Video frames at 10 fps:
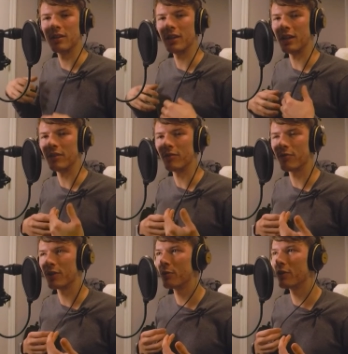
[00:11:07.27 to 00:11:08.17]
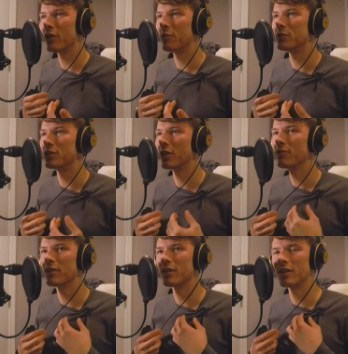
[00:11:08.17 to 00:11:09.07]
And for the real
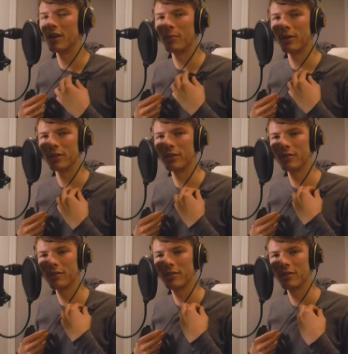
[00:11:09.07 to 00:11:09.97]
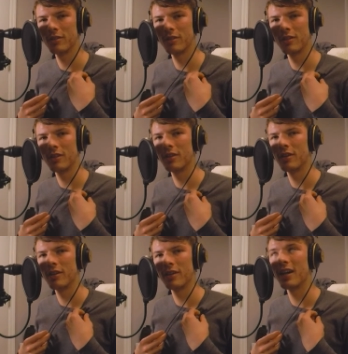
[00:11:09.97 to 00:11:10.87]
observant among you,
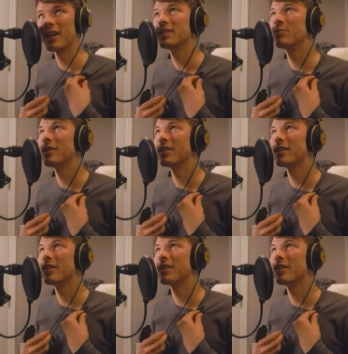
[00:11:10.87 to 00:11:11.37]
has it been